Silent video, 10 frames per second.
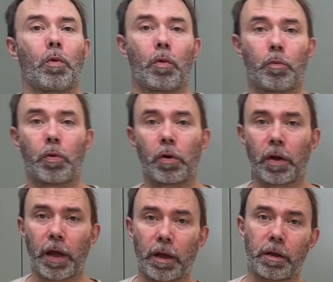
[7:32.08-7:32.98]

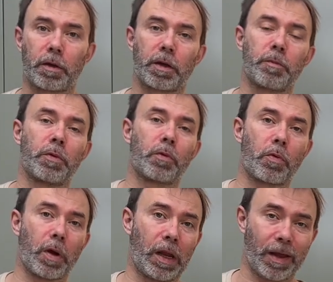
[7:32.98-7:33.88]
Boiled egg can be a
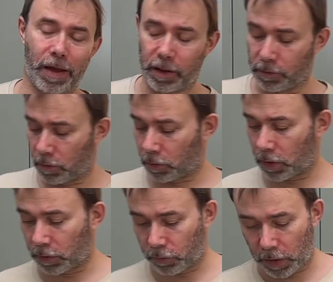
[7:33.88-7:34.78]
quail egg
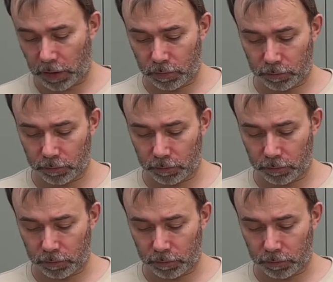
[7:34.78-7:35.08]
as well.